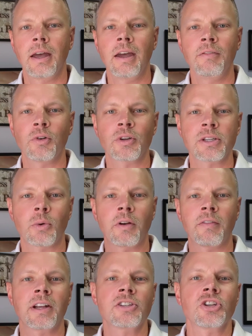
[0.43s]
Hey folks, I
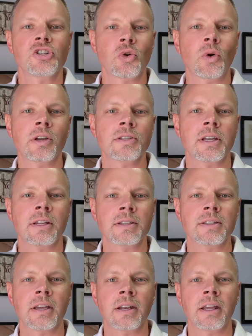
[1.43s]
want to invite you to join us on
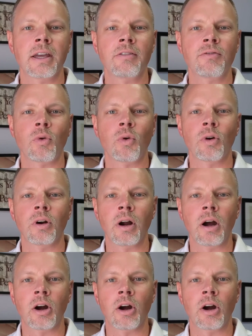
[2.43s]
Sunday for